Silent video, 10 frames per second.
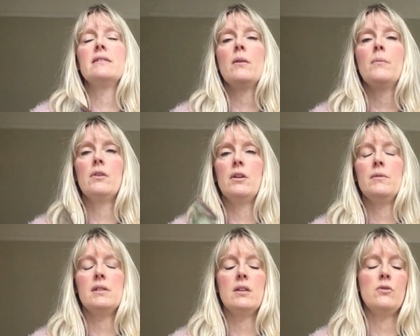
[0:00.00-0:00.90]
someone who
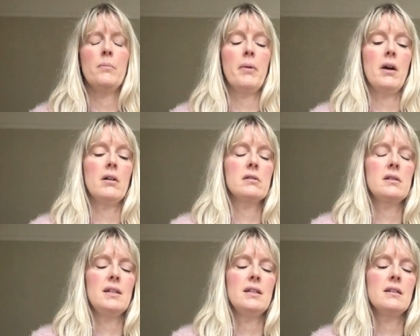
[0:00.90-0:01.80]
is in your
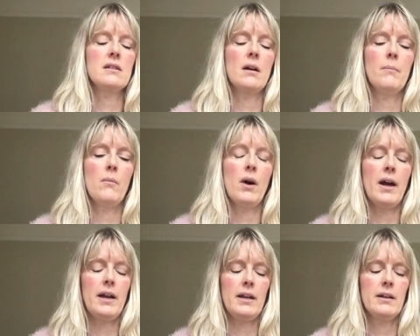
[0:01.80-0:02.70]
past in some
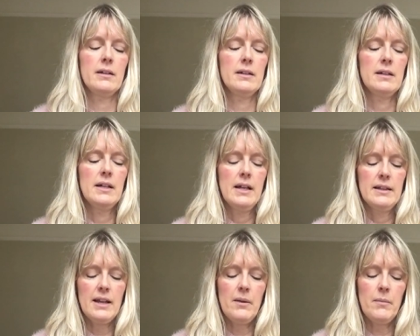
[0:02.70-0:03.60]
way.
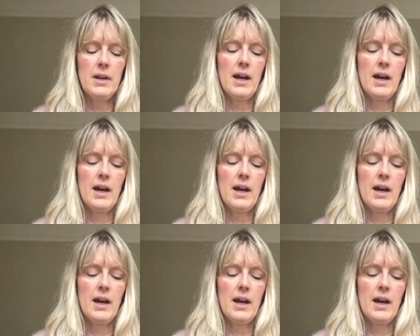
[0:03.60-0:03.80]
Then we